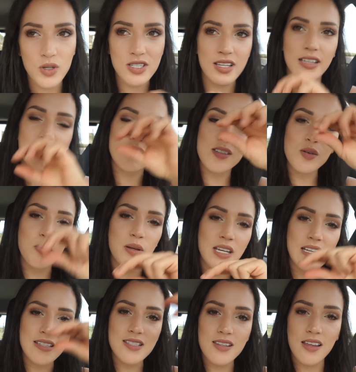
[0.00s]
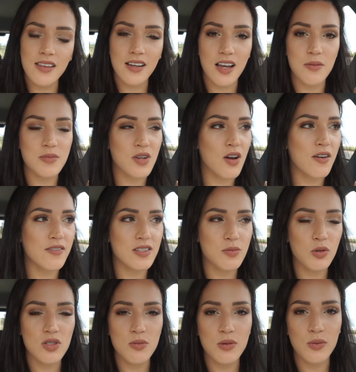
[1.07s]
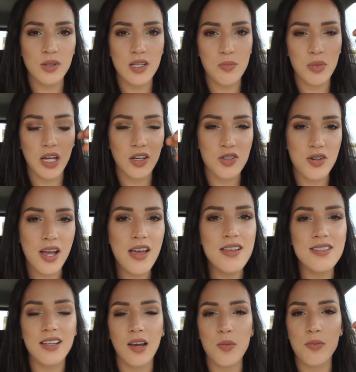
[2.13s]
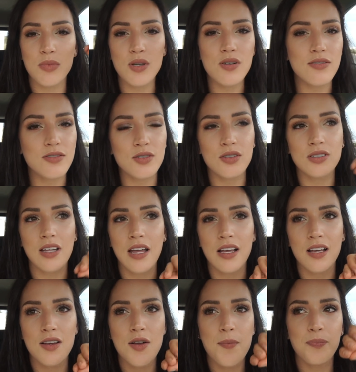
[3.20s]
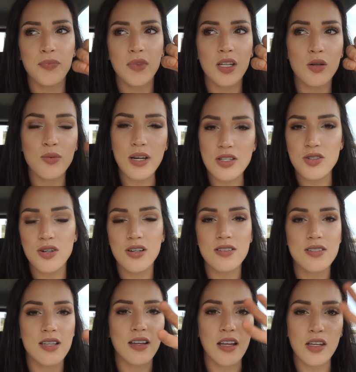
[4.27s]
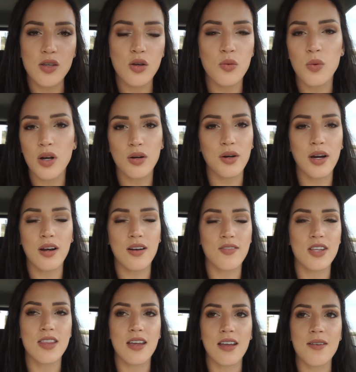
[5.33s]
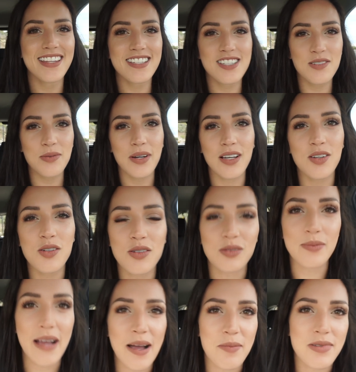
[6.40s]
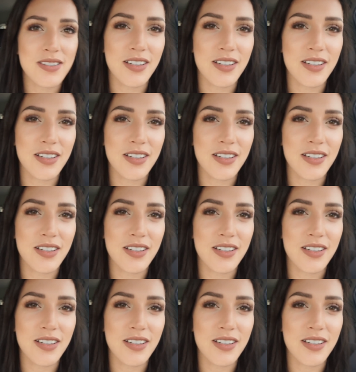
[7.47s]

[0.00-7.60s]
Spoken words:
which is like this little peninsula that comes off. It's supposed to be really picturesque and beautiful and like little restaurants and like you can walk around and everything. This is where Google Maps